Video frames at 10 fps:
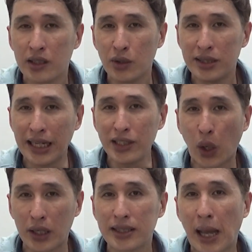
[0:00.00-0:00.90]
So Sand
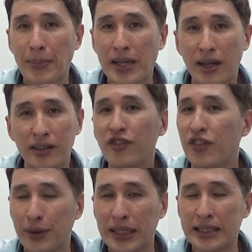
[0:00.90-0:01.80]
dollars can be earned
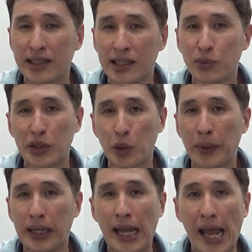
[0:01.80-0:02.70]
very easily when you
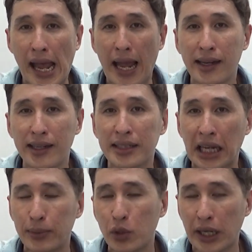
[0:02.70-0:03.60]
play any
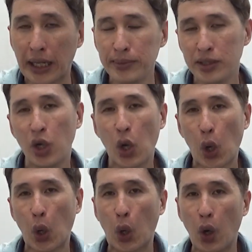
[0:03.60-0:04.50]
table games
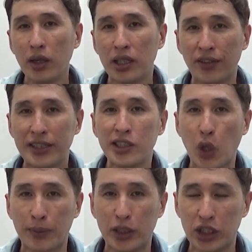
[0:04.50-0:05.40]
or even
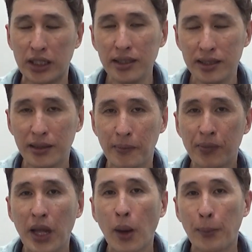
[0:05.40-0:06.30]
slot machines,
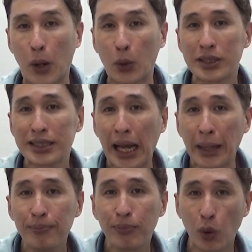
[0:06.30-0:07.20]
while
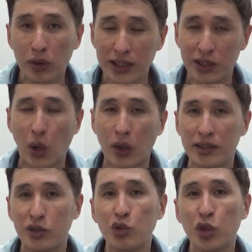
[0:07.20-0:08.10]
Sand bonus
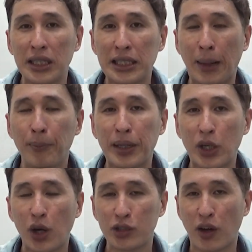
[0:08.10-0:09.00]
dollars usually come
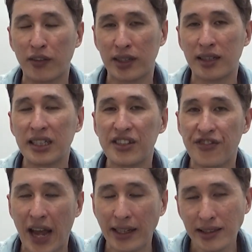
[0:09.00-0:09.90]
because of certain
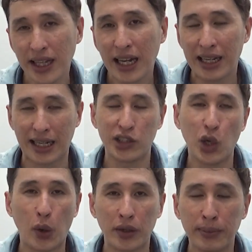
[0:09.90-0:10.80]
events like
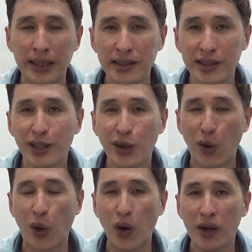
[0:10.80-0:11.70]
tournaments
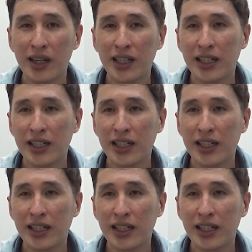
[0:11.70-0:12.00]
or